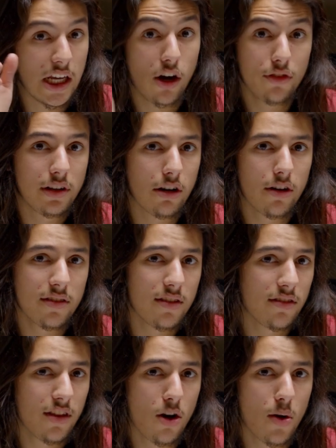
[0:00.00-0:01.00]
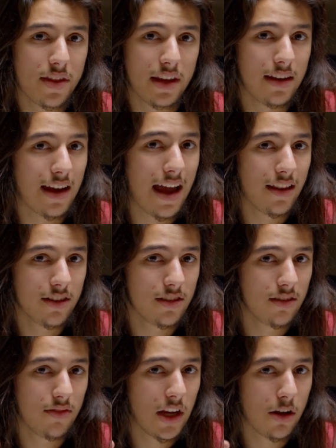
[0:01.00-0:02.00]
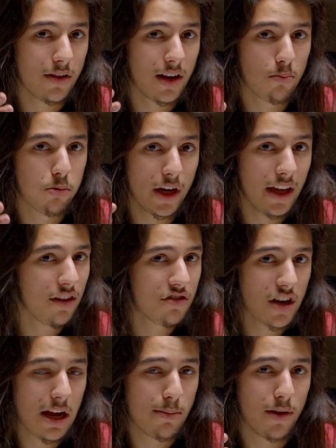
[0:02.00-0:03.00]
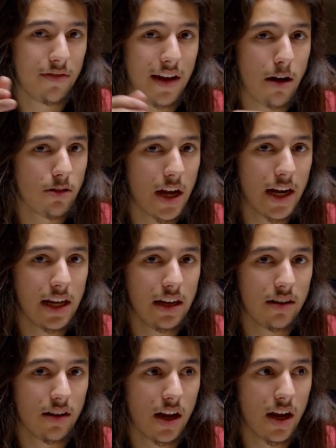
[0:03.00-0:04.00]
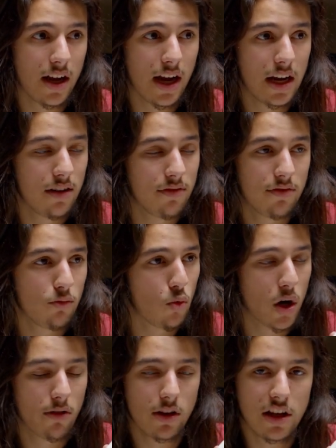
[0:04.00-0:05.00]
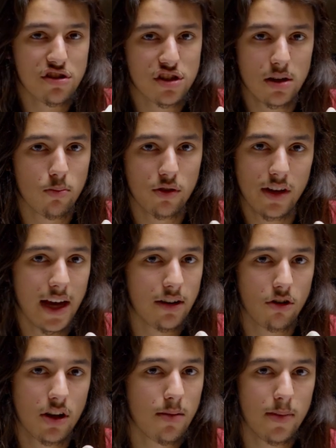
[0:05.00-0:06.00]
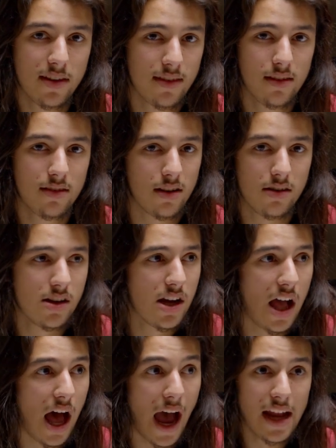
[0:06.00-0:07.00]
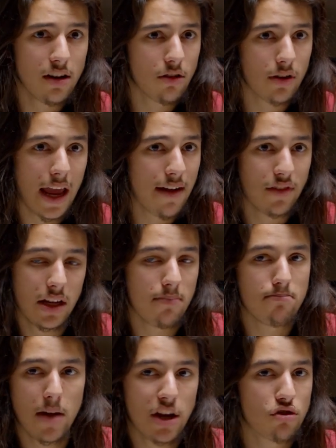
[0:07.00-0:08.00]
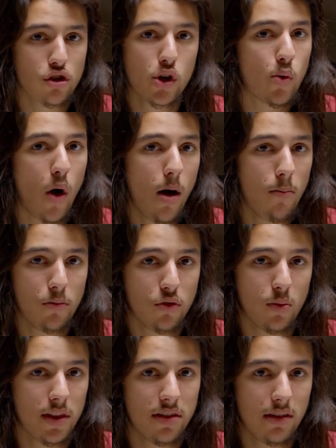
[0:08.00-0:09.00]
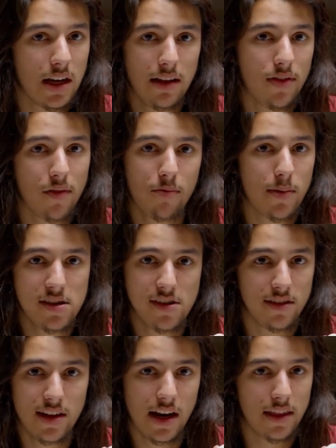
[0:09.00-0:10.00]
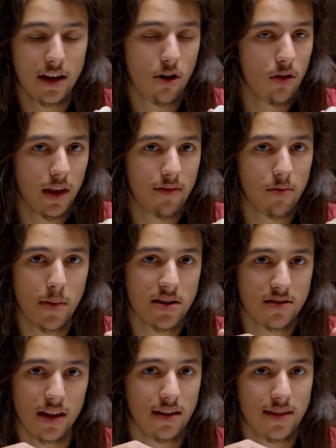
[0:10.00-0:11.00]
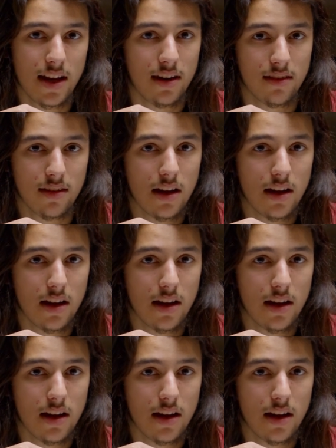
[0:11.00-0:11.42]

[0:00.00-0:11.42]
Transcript: all seriousness, though, I think Alex's video did a pretty good job of outlining kind of what our relationship was like during the business, and I don't have any major qualms with any of the information he said. I think all the information that he said is